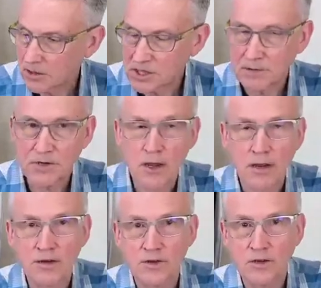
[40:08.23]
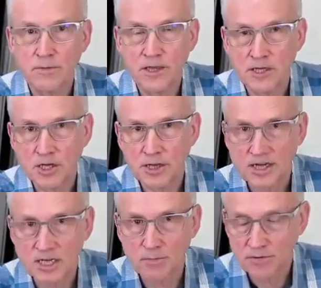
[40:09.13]
You know, she was talking to you that she
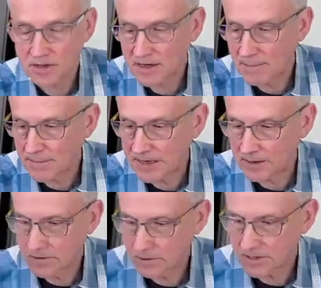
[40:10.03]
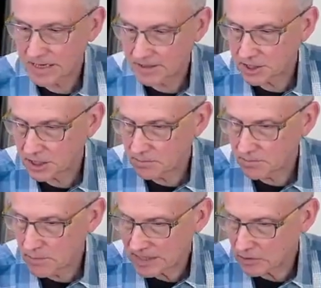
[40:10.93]
likes to put the tempeh on her salad. She
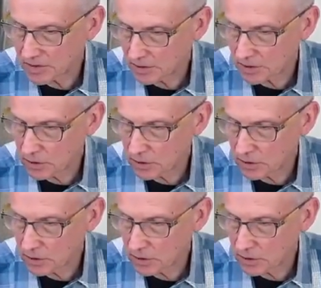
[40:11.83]
makes those little